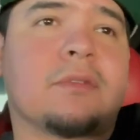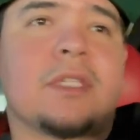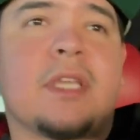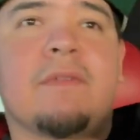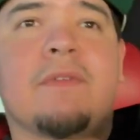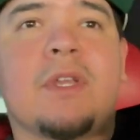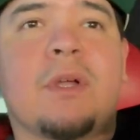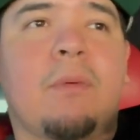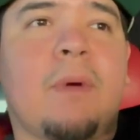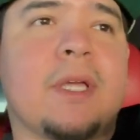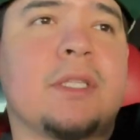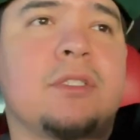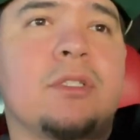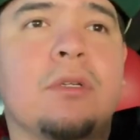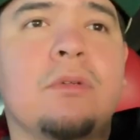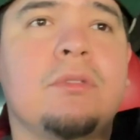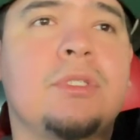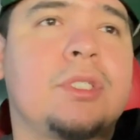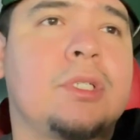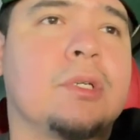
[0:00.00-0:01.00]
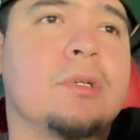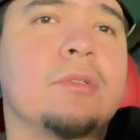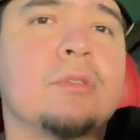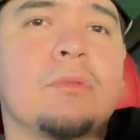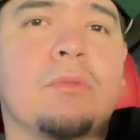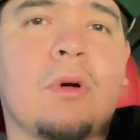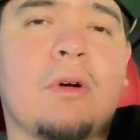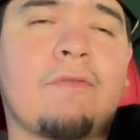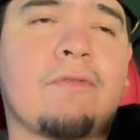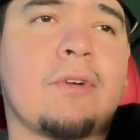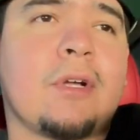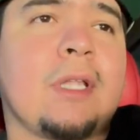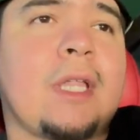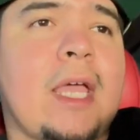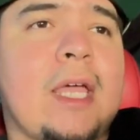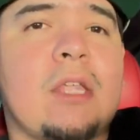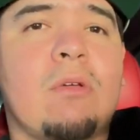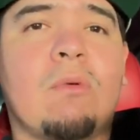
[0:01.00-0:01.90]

giving away 2 shoes, one for a lady,